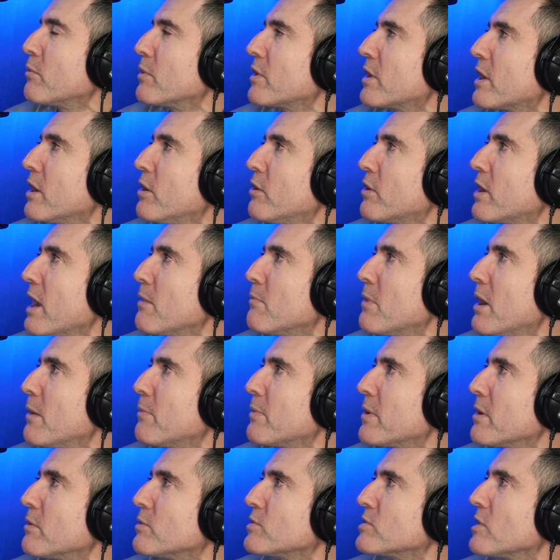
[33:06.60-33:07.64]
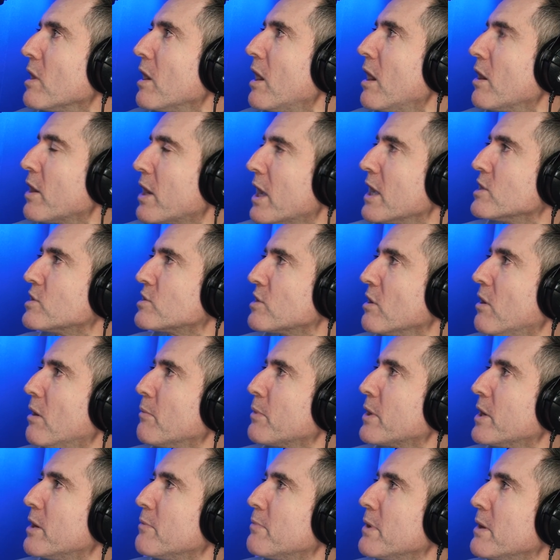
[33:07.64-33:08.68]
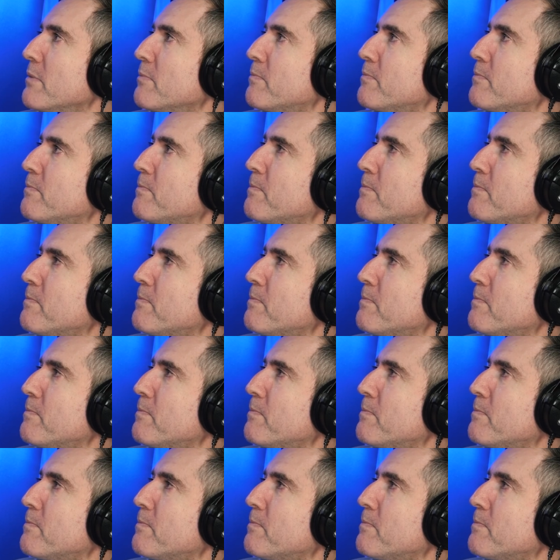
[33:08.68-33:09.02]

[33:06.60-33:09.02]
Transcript: with Gil came up, and I was like, okay, so I'm going to be,